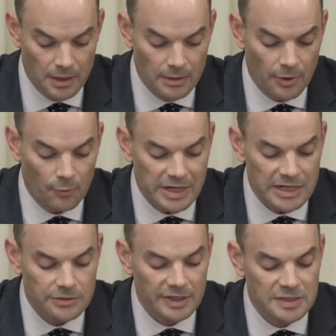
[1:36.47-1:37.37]
But we need to
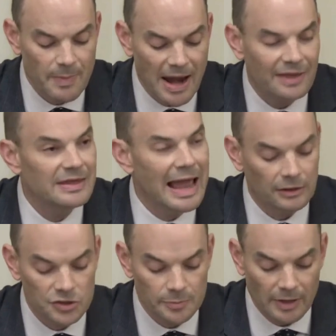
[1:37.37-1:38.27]
expand the
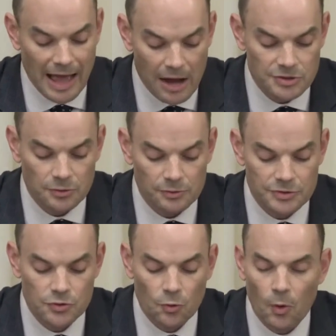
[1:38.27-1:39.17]
eligible households who
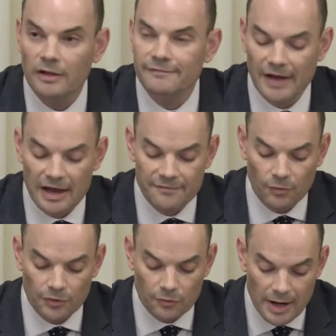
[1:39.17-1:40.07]
qualify for the
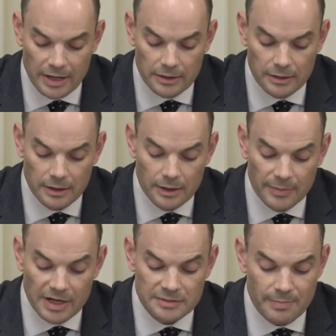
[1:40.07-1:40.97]
credit,
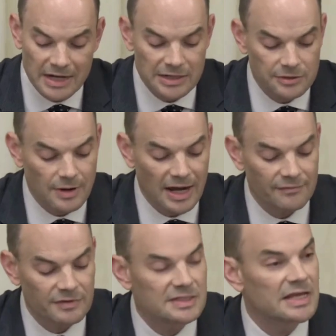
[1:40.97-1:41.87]
because many do not have the
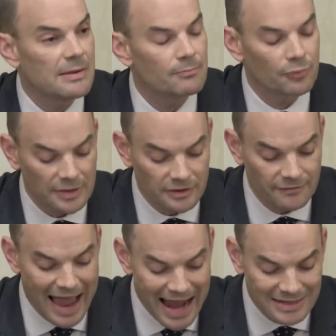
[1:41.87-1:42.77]
same breadth of
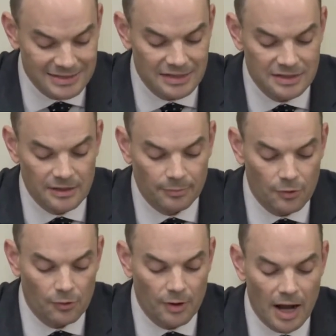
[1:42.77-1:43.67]
access to the
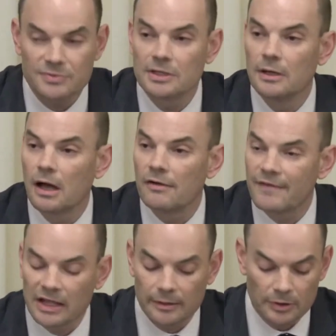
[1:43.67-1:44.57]
programs
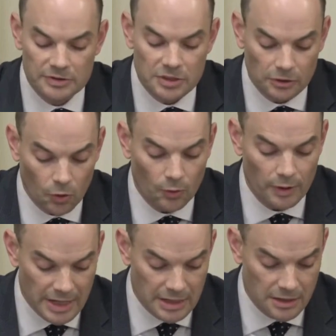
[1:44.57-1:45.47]
available to lower
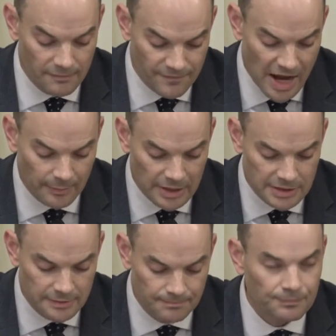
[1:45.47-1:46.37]
income families.
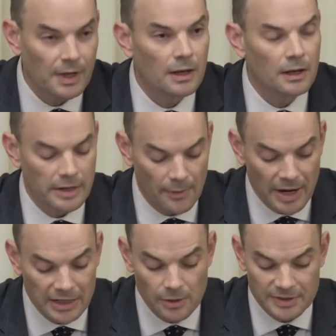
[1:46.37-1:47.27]
Now, make
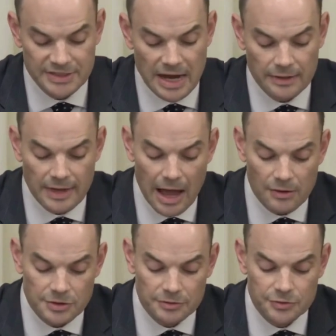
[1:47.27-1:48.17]
no mistake, the
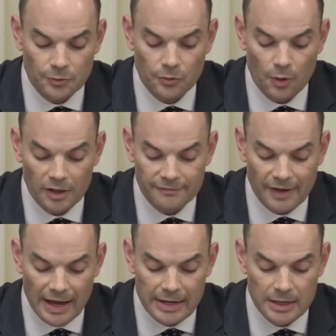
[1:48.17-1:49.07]
households who will
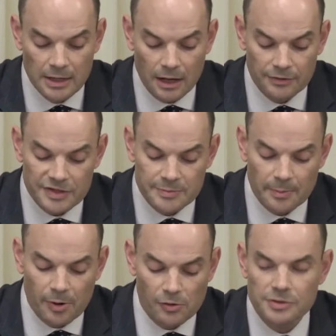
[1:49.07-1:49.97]
qualify under this
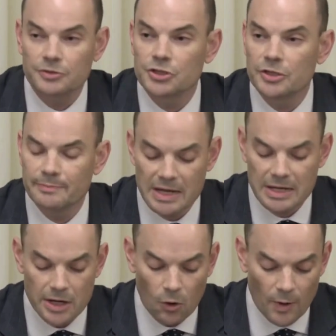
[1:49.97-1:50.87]
proposal should in
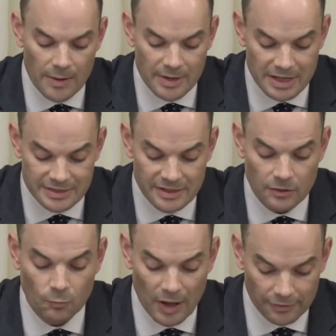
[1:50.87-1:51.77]
no way be considered
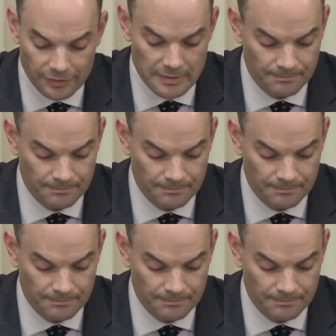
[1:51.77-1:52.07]
wealthy.